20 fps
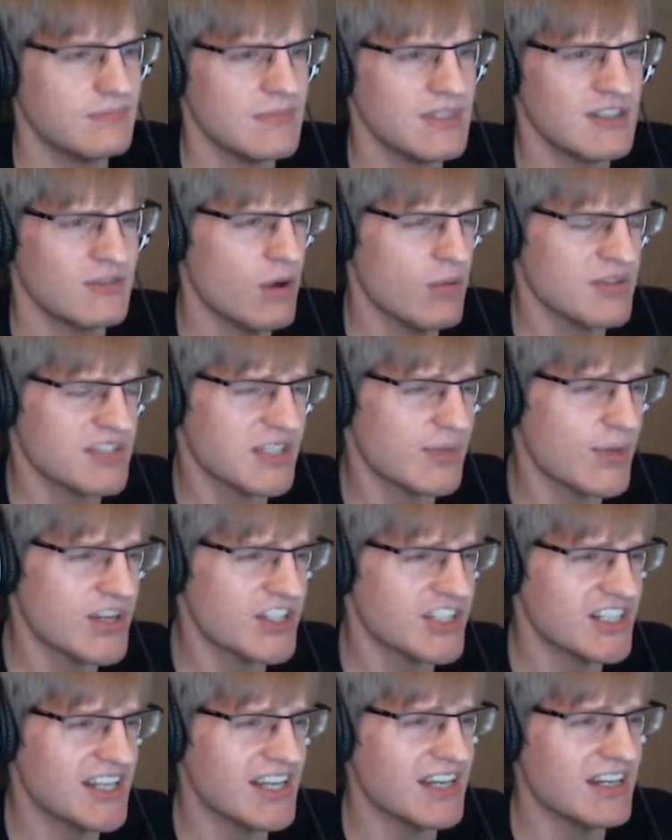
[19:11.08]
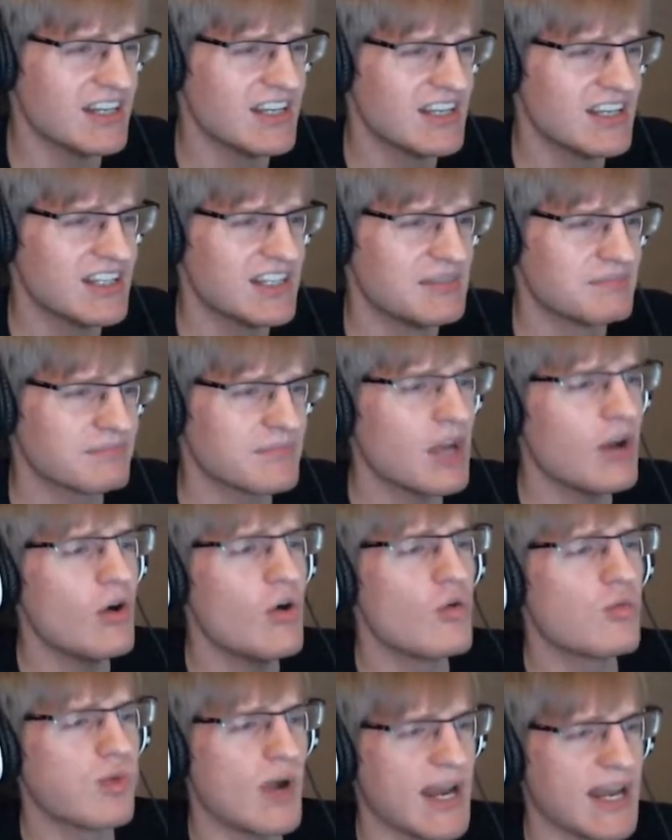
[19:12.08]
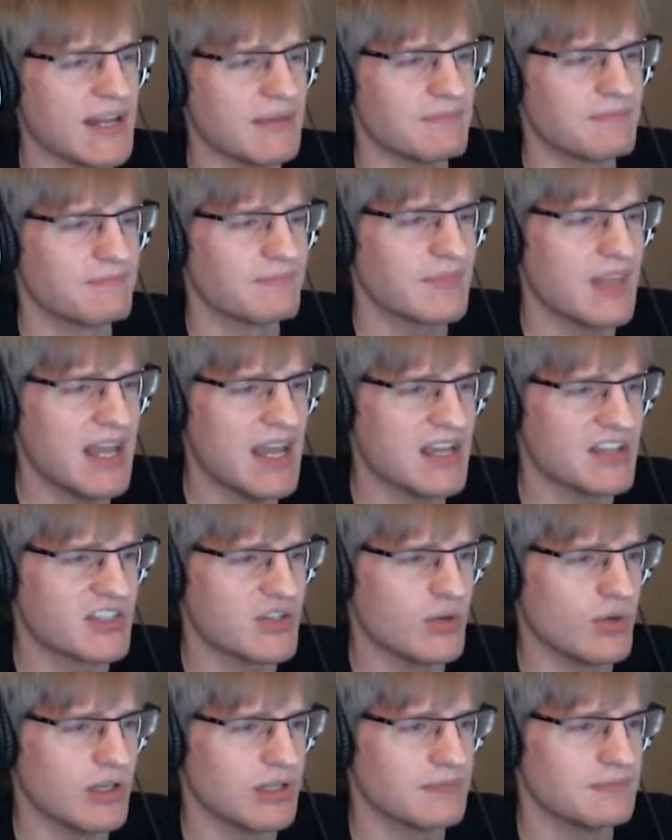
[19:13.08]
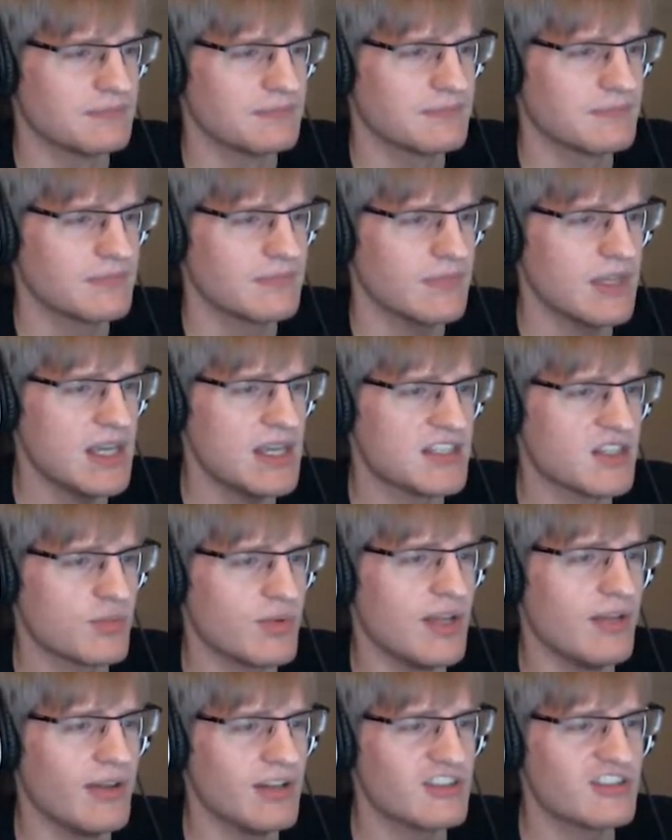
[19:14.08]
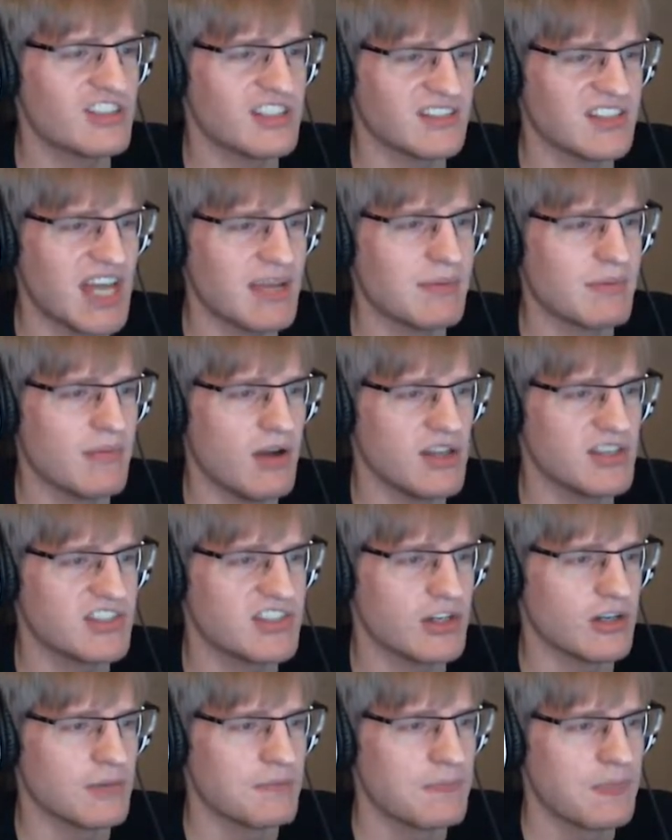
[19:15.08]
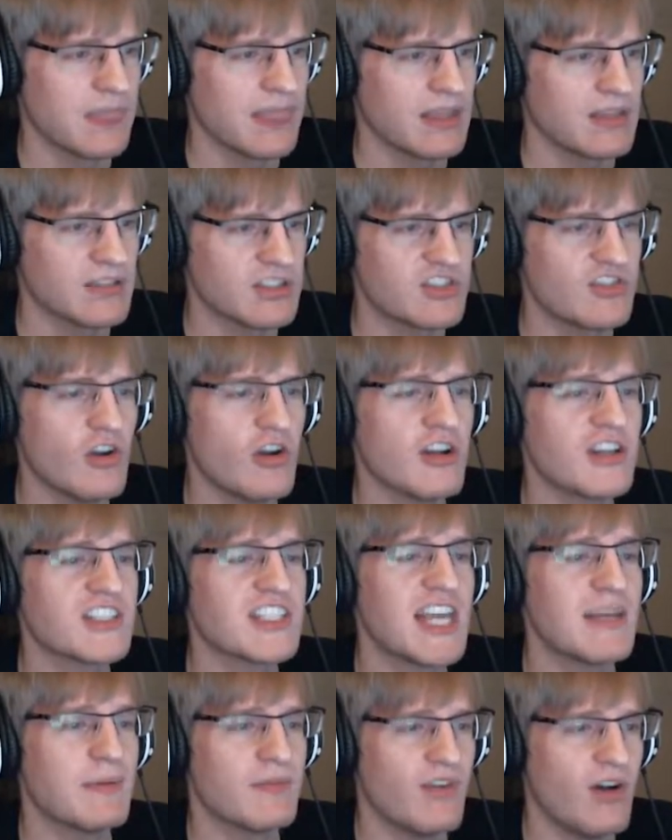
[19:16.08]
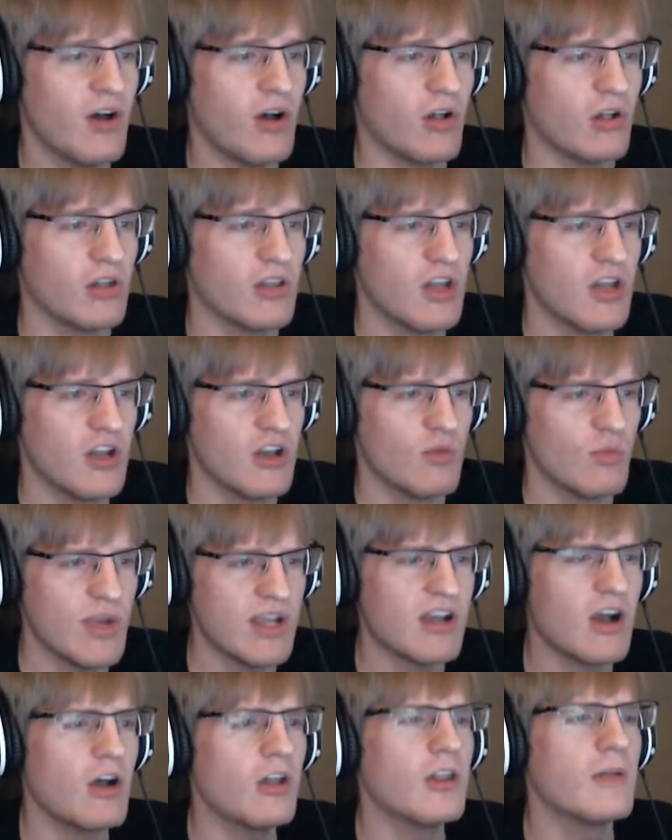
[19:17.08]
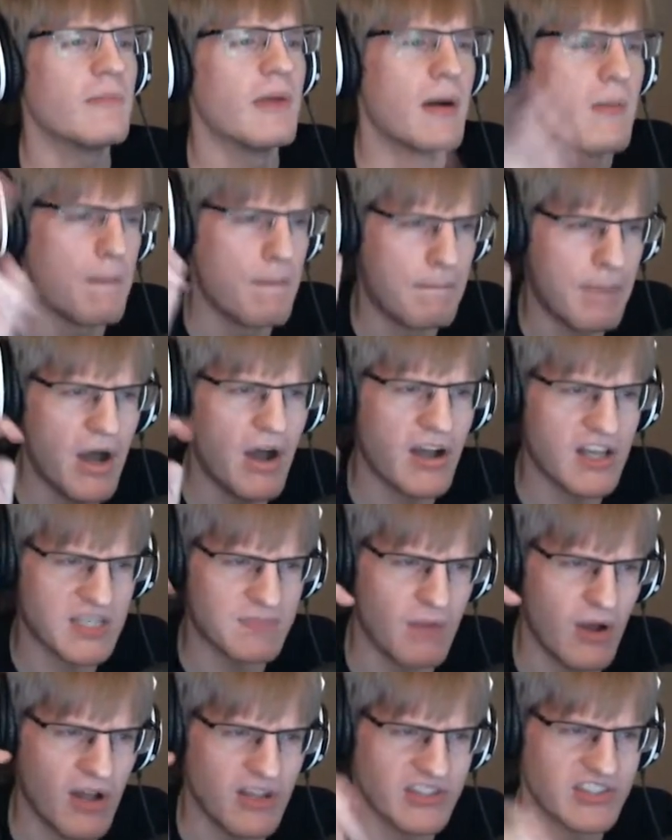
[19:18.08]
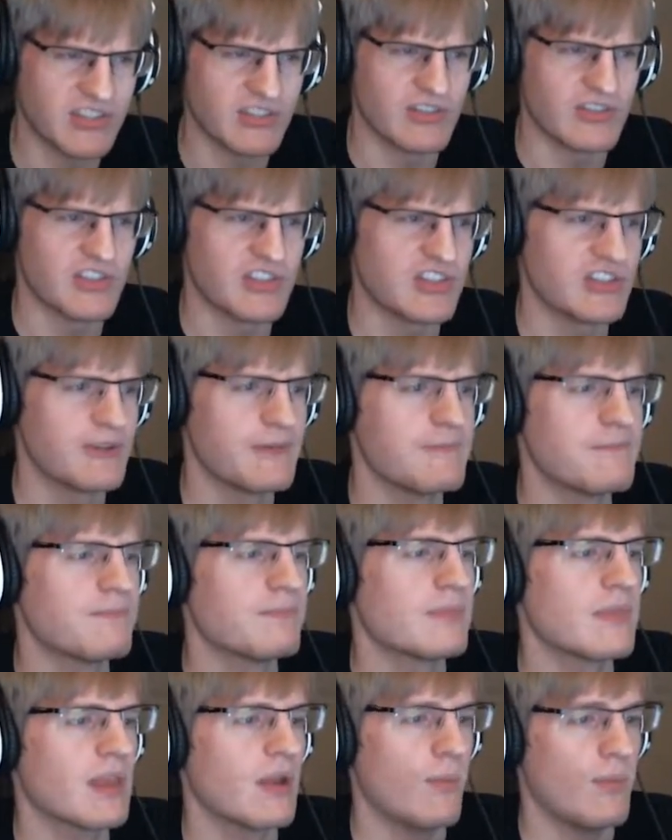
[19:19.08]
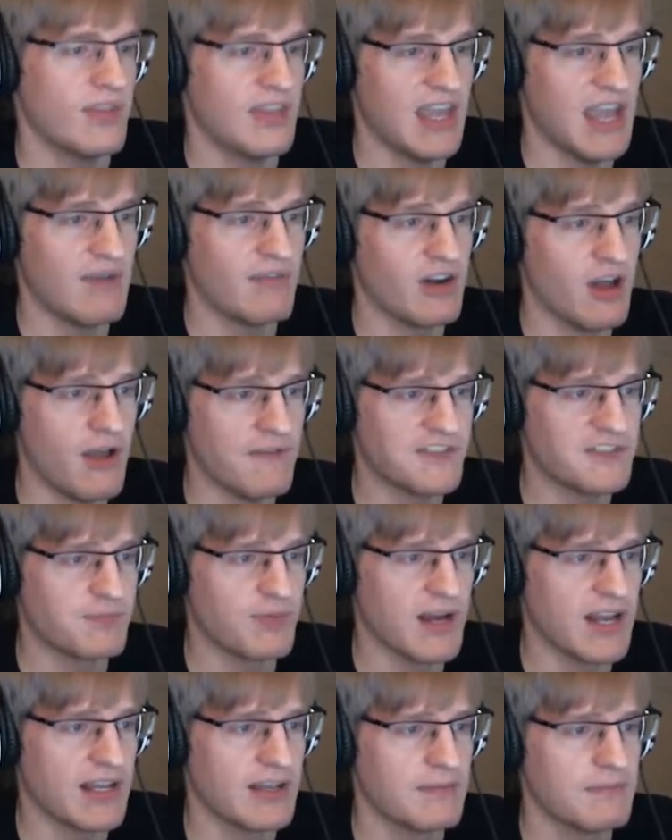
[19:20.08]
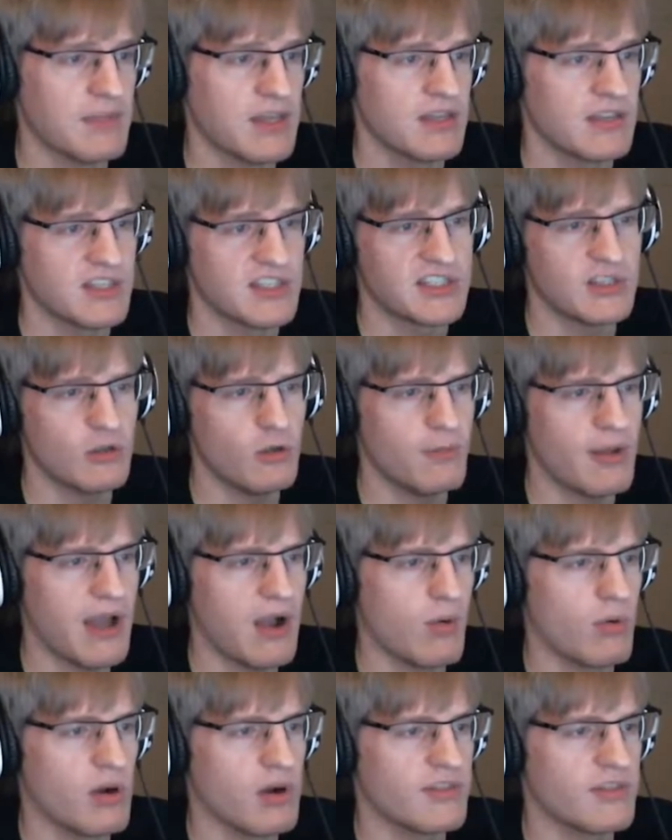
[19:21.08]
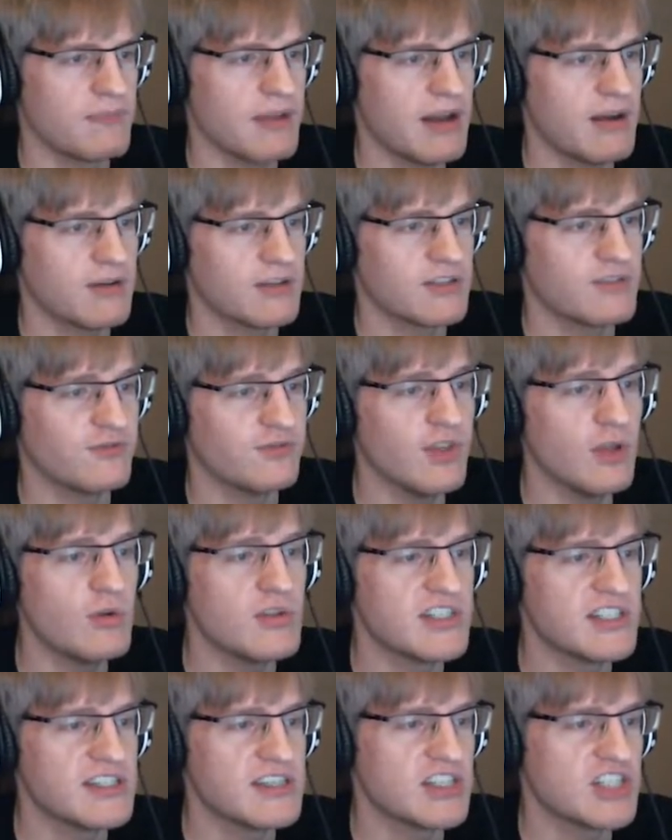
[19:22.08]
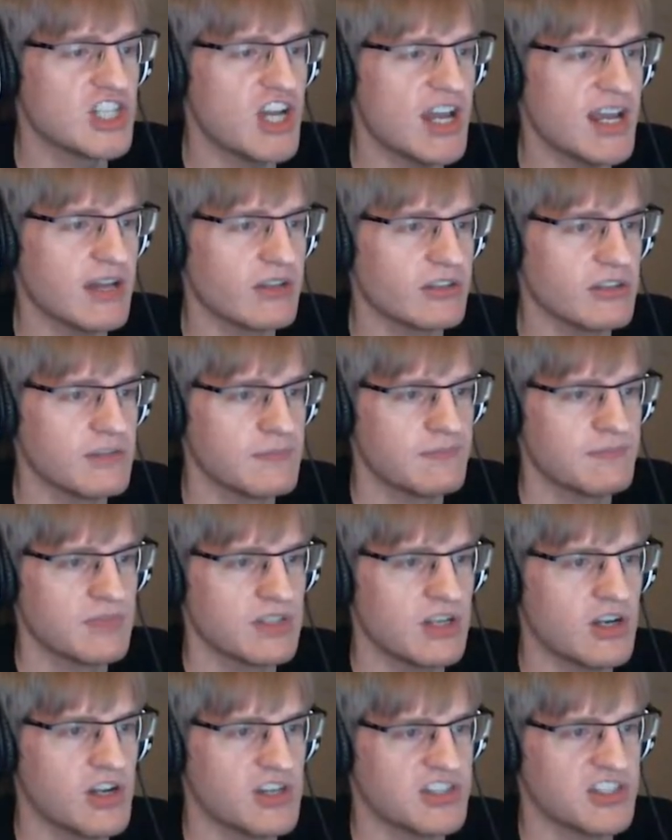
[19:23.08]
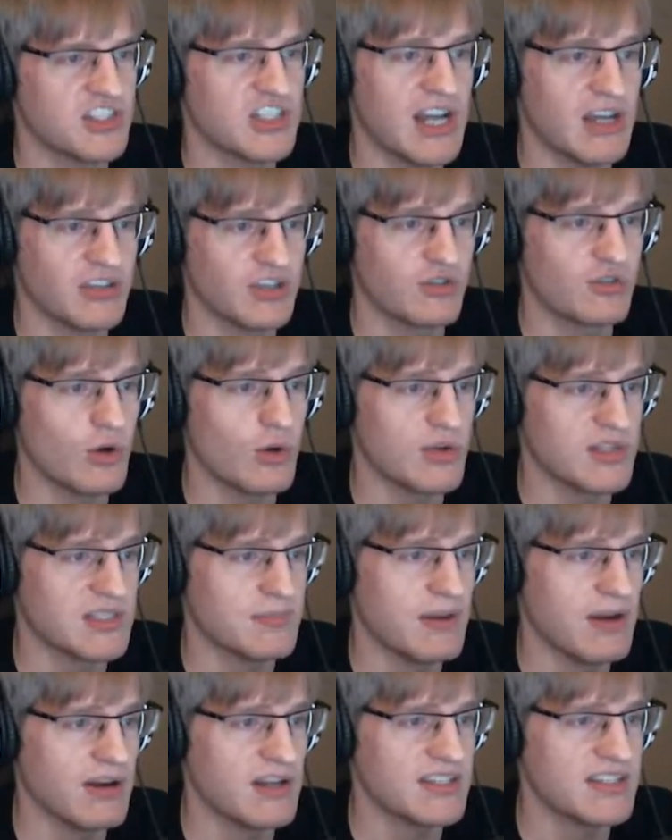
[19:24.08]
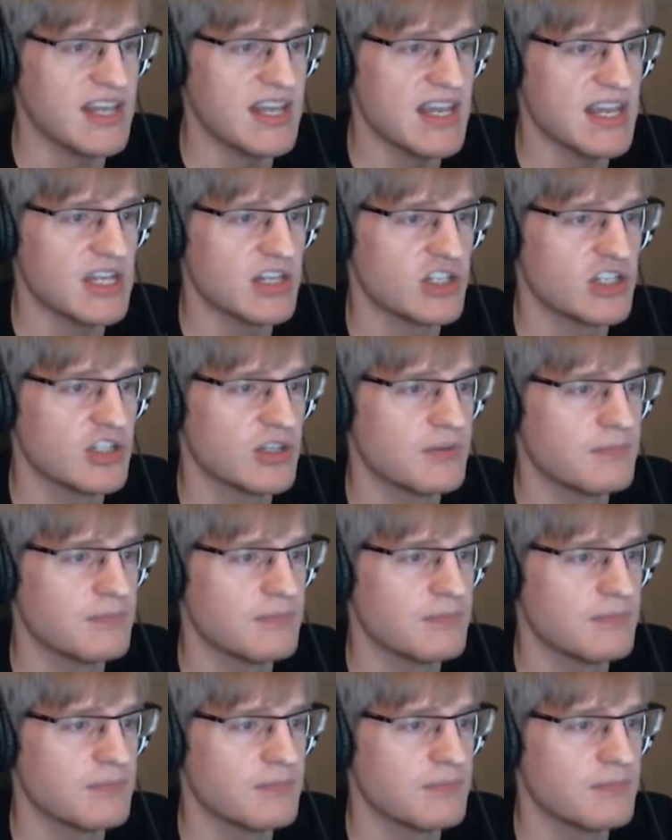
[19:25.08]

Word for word: And what was the question again? Oh, right, Asgore. He's a real interesting type of monster, the strongest type of all. We call them boss monsters. When they have an offspring, the soul power of the parents flows into the child, causing the child to grow as the parents age.